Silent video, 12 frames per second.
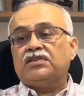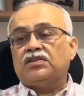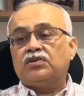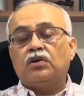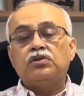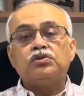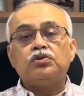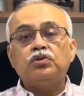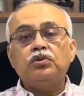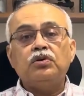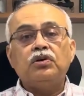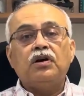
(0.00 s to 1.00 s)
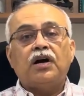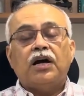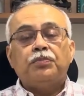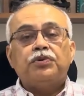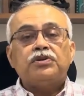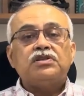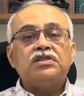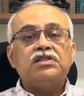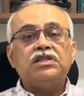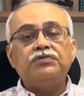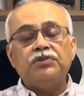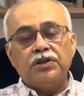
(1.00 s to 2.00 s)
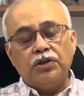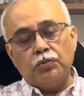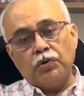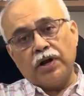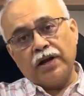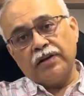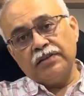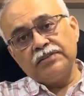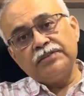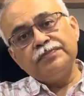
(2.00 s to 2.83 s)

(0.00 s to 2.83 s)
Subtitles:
is also hypersensitivity pneumonitis.